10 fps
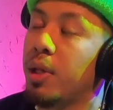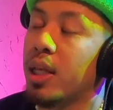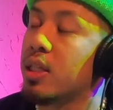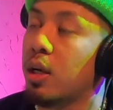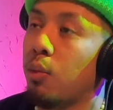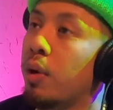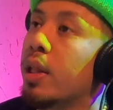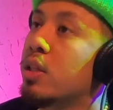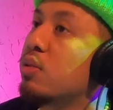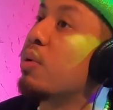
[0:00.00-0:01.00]
But that's like
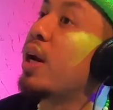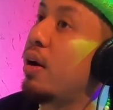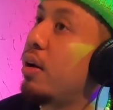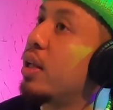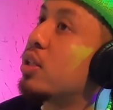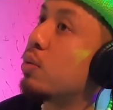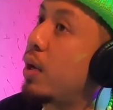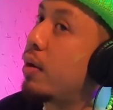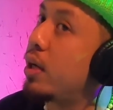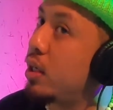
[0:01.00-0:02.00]
that's a
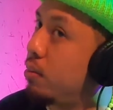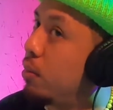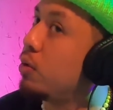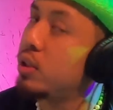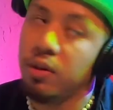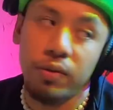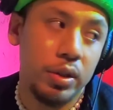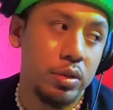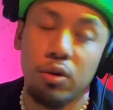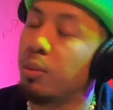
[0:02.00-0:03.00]
rarity. Most of
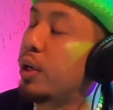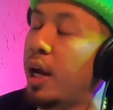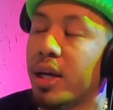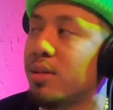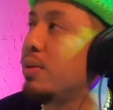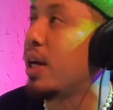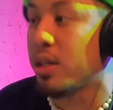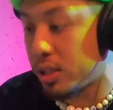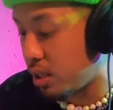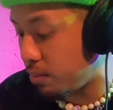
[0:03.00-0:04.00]
us normal guys, we gotta
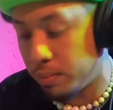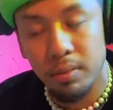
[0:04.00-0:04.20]
just keep